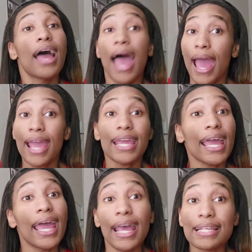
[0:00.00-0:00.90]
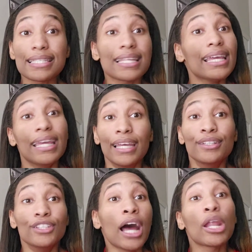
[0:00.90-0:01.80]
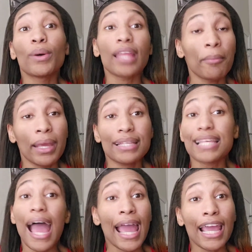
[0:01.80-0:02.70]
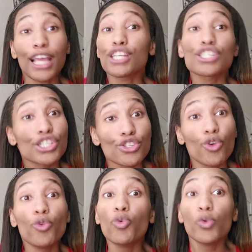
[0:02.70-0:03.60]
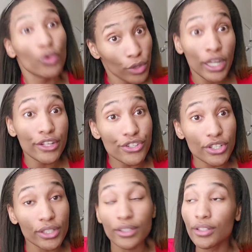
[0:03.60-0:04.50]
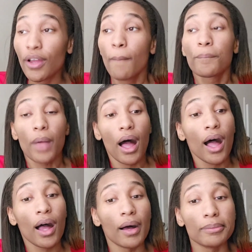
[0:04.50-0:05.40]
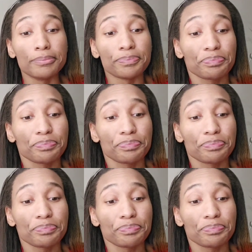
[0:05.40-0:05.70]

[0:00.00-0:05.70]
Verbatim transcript: A S N. Y'all know what that means. Ain't ninja. Um,